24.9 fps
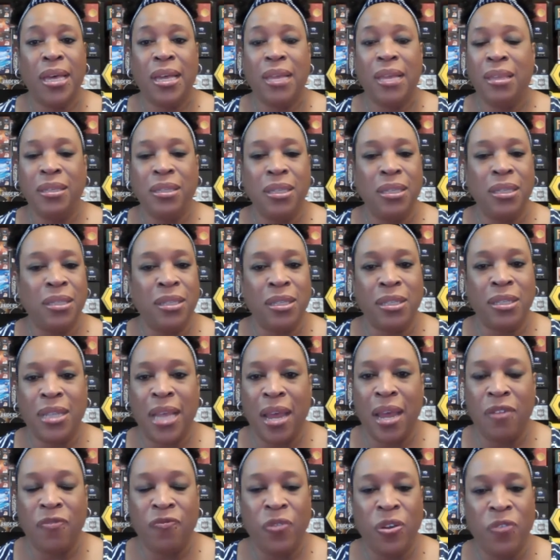this is just not
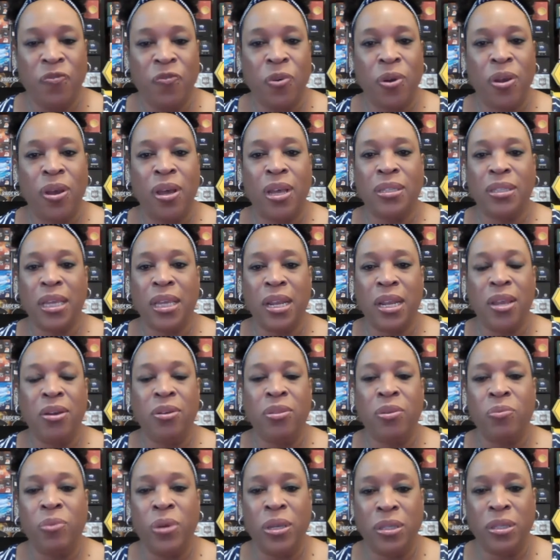a fit for us, and here are the
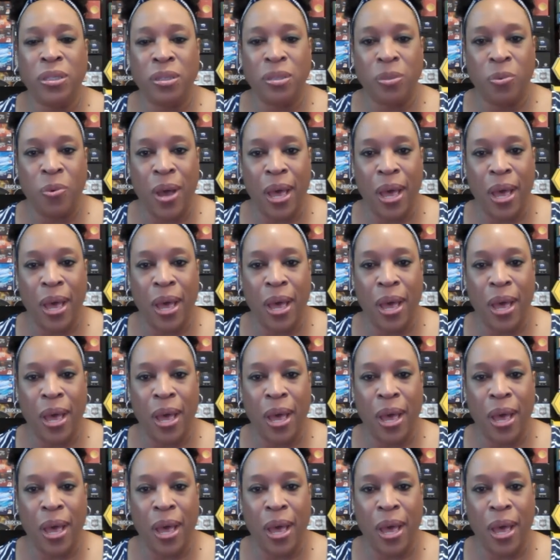reasons why.